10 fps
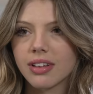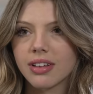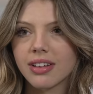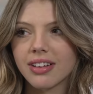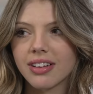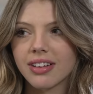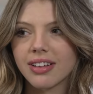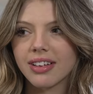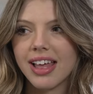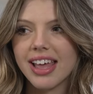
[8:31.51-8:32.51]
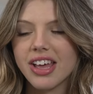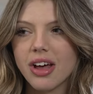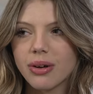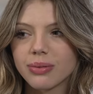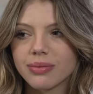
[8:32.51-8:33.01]
Hi, we're filming. Hey,
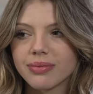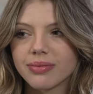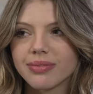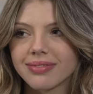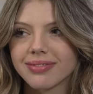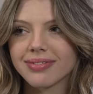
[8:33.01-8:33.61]
but you could come in.